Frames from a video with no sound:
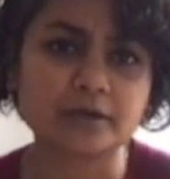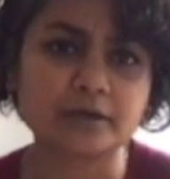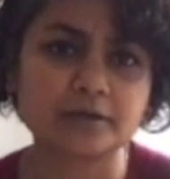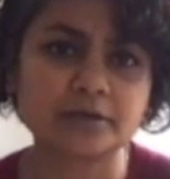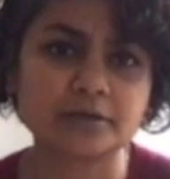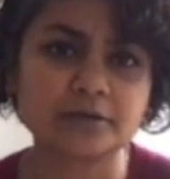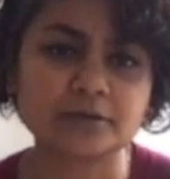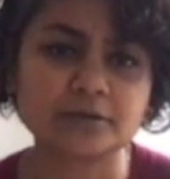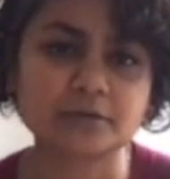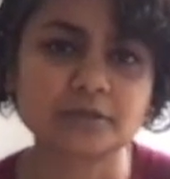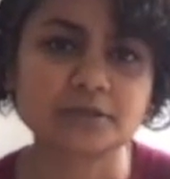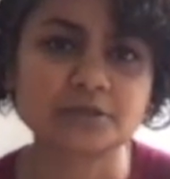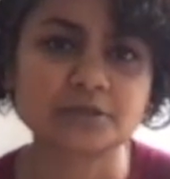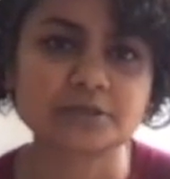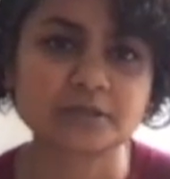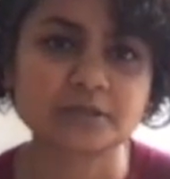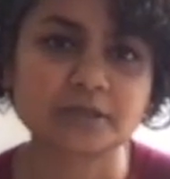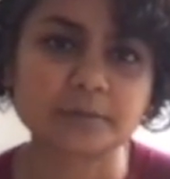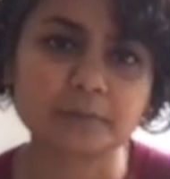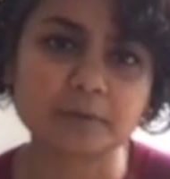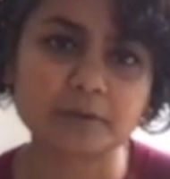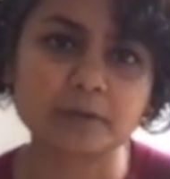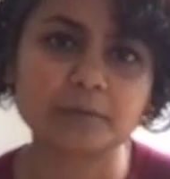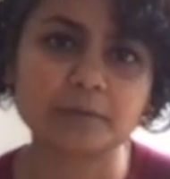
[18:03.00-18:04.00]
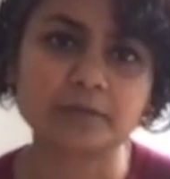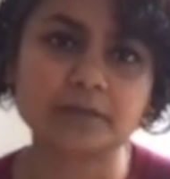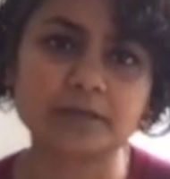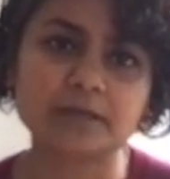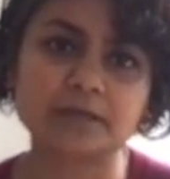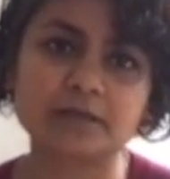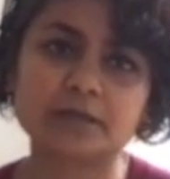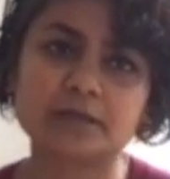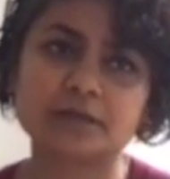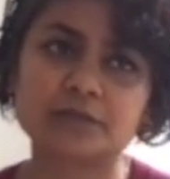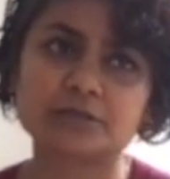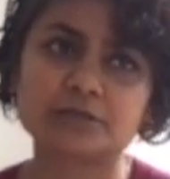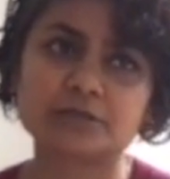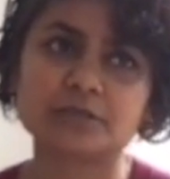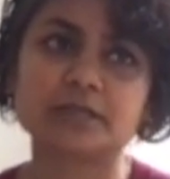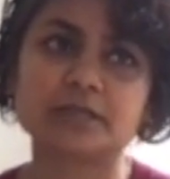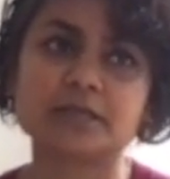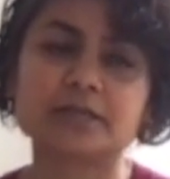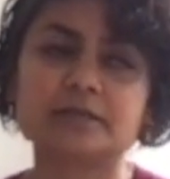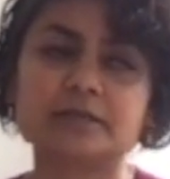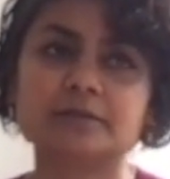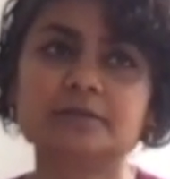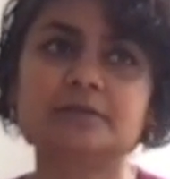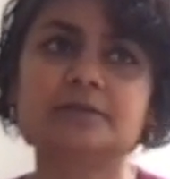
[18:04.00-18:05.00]
that you touched upon there, Harshal,
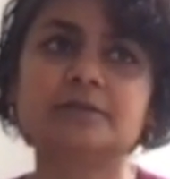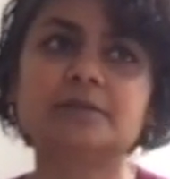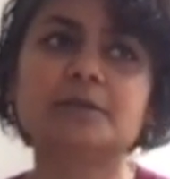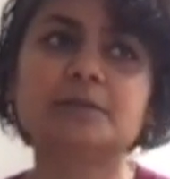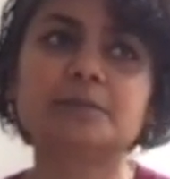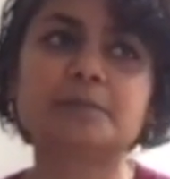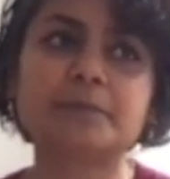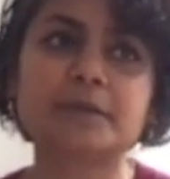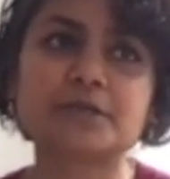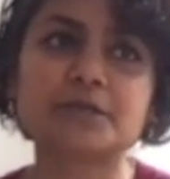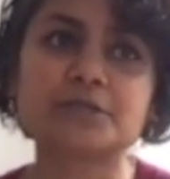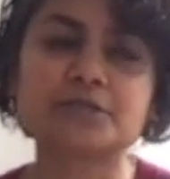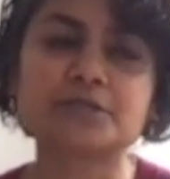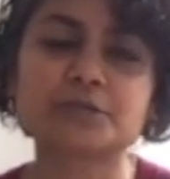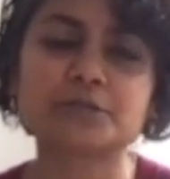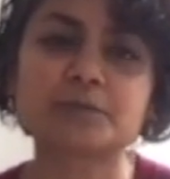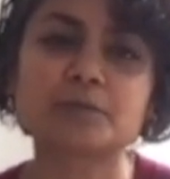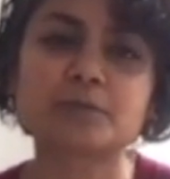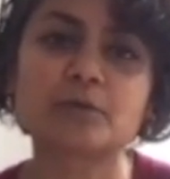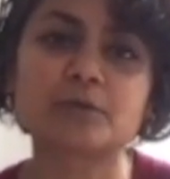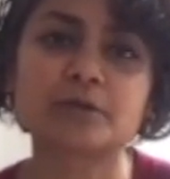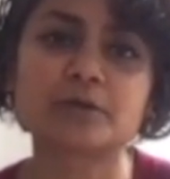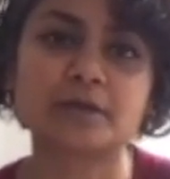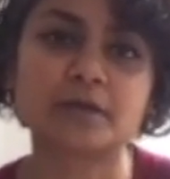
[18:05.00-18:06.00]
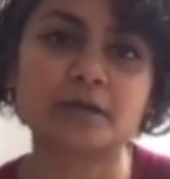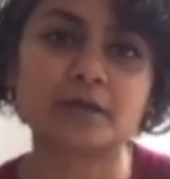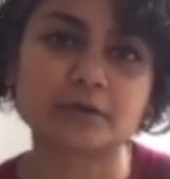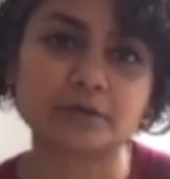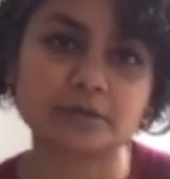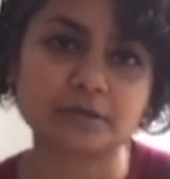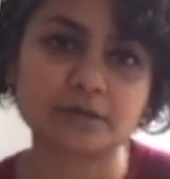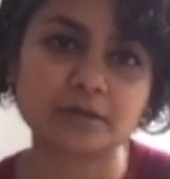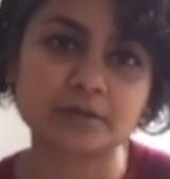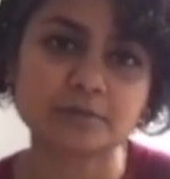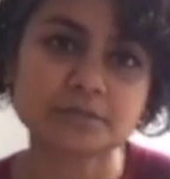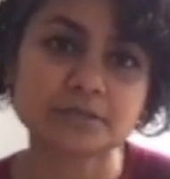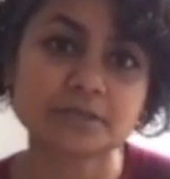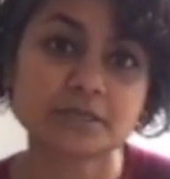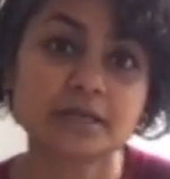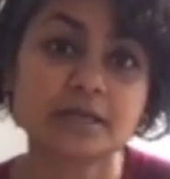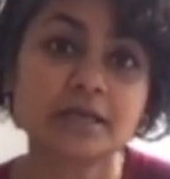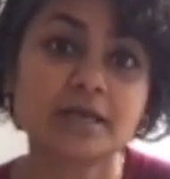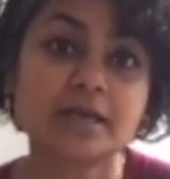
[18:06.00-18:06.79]
that the patient reported outcomes,